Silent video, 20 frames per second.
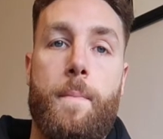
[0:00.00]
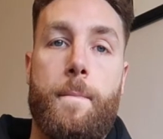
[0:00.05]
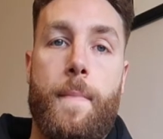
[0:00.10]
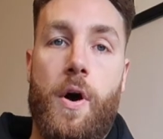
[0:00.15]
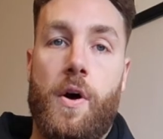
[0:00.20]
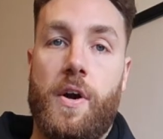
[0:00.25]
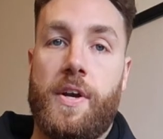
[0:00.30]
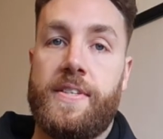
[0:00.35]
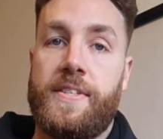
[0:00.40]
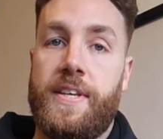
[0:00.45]

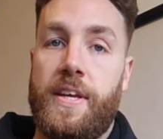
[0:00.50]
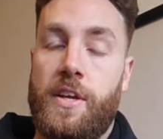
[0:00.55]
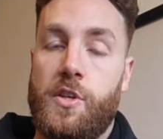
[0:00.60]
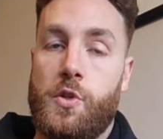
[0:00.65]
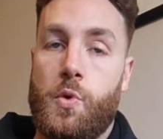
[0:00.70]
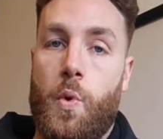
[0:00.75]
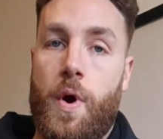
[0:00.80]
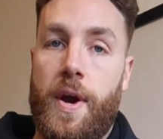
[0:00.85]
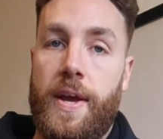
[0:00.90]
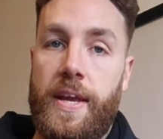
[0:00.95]
marketing is
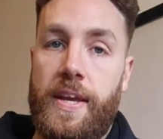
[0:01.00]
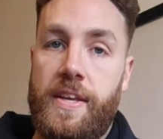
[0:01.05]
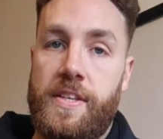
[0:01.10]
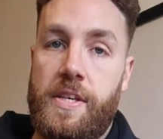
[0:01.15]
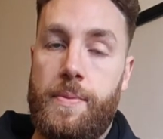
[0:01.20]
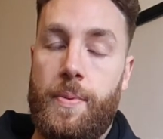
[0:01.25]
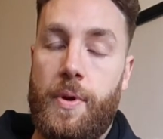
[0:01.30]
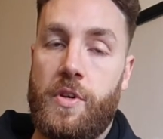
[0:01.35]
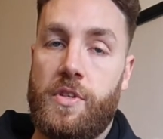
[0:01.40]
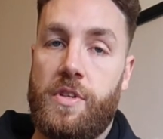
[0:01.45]
quite
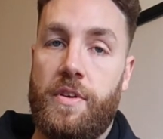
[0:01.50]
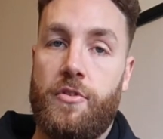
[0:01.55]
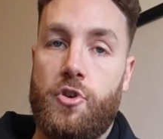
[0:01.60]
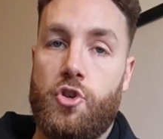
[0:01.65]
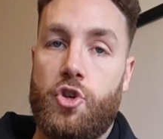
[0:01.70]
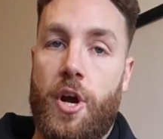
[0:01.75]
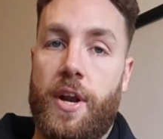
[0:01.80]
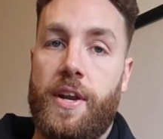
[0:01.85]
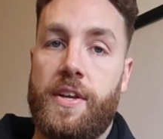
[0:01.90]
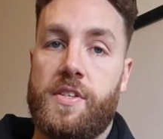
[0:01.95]
easy, because if you're
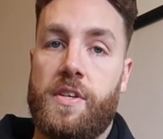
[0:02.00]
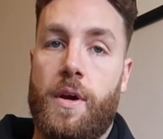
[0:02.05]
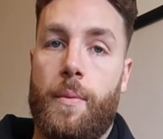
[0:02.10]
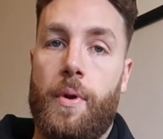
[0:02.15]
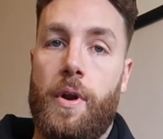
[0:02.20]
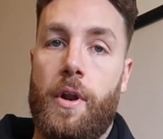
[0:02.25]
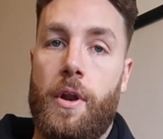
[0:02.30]
training someone